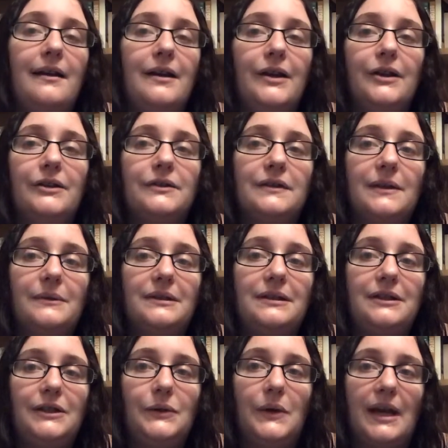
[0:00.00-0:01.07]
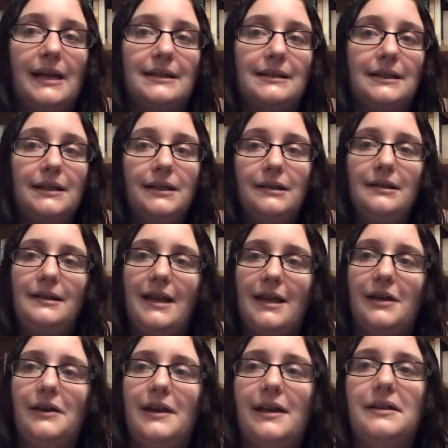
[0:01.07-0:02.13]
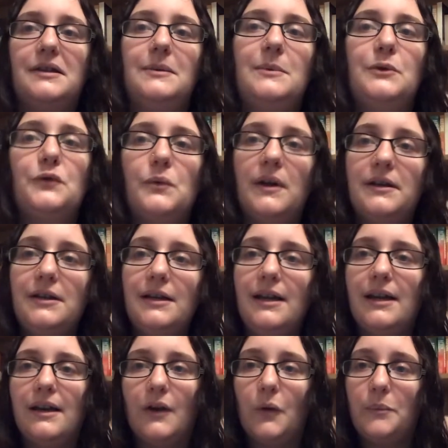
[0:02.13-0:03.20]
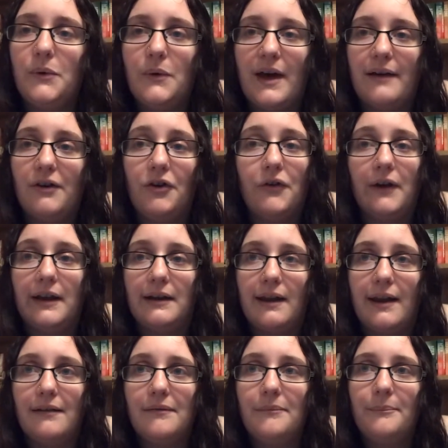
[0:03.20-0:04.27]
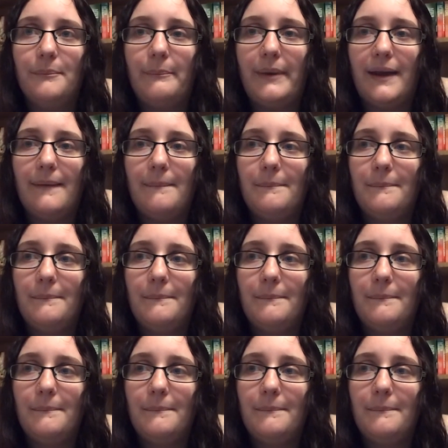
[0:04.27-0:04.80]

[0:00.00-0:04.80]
But yeah, so I'll see you guys later. Thank you guys so much for watching, and I hope you have a great night.